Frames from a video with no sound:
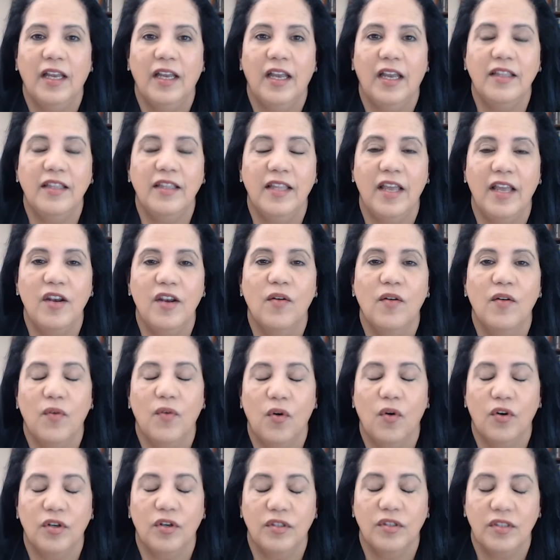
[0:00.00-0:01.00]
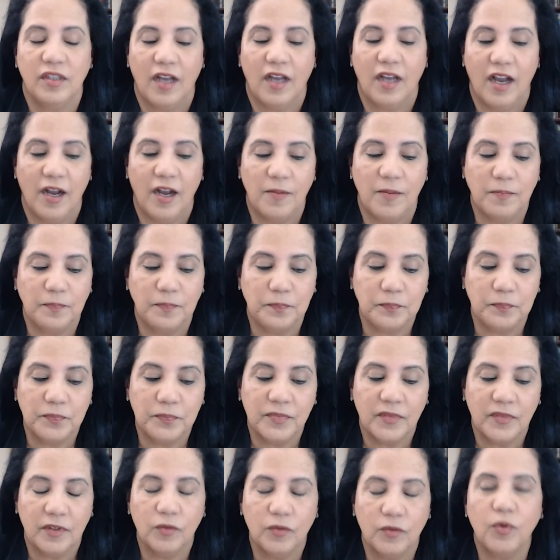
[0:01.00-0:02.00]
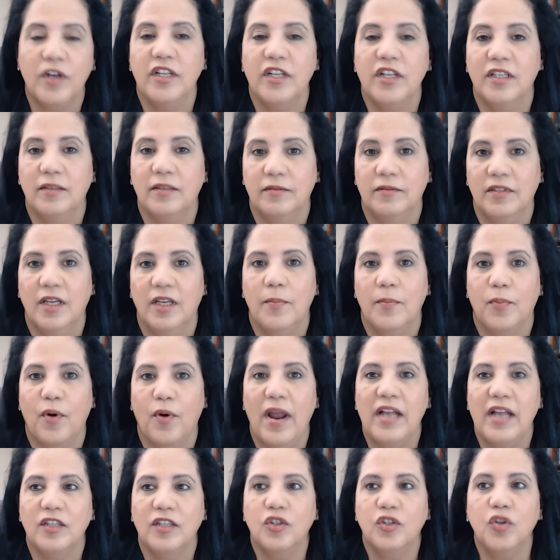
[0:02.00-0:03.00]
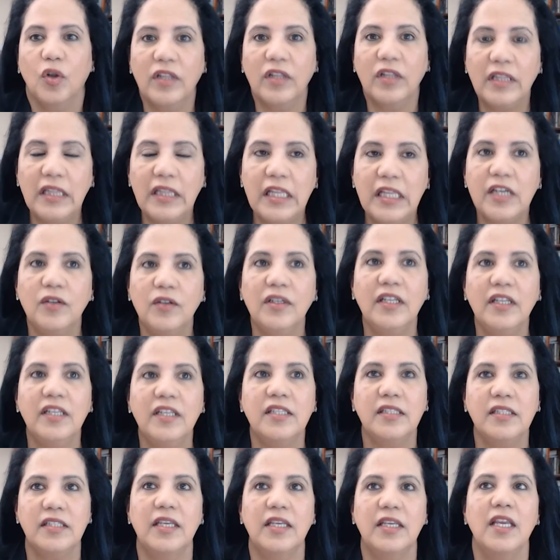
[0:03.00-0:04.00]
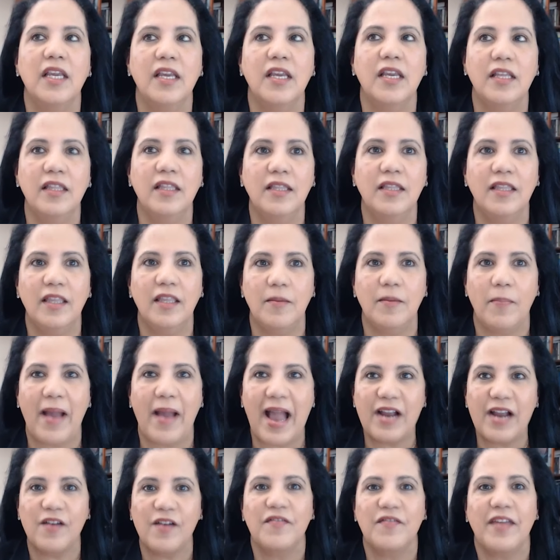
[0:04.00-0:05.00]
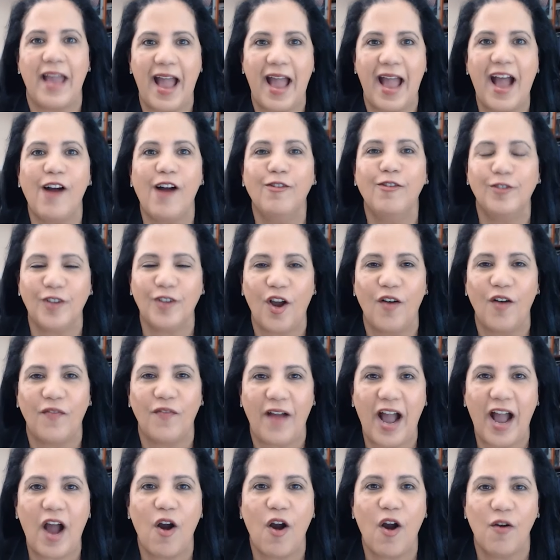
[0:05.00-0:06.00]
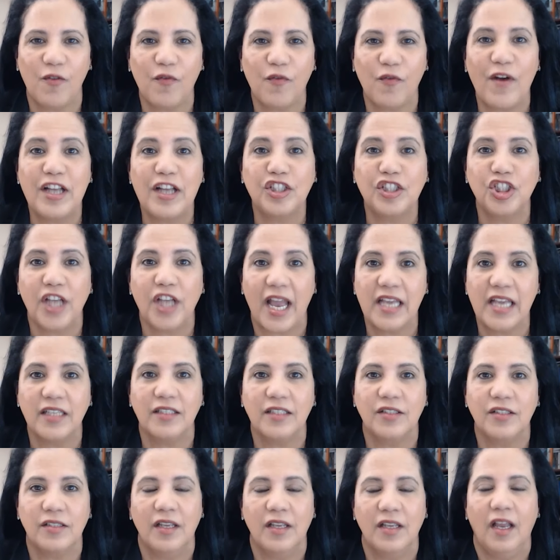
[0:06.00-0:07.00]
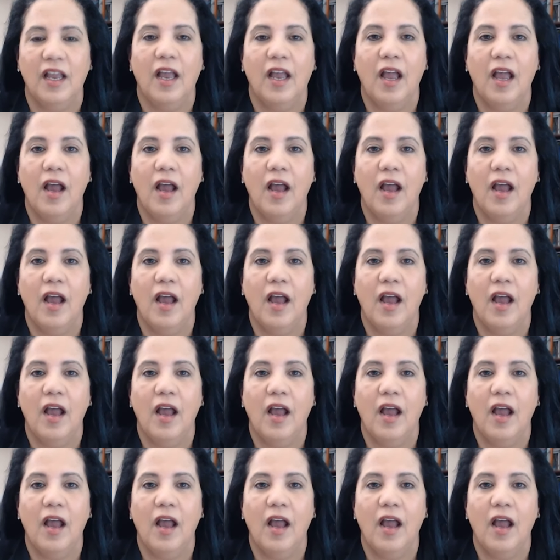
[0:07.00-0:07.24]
And then, of course, um, running a brand. So literally seeing the back of the house of how a franchise